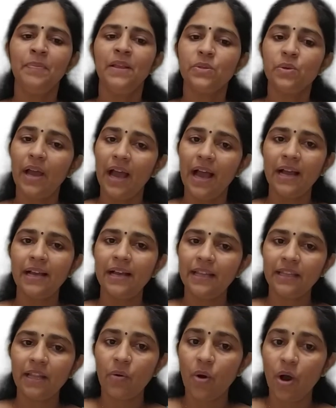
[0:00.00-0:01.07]
So
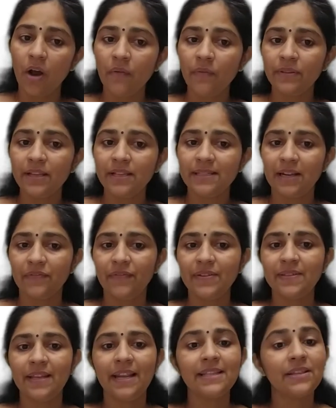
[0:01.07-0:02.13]
now how the
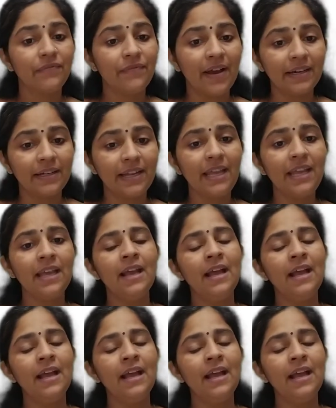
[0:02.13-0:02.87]
surface area is affecting,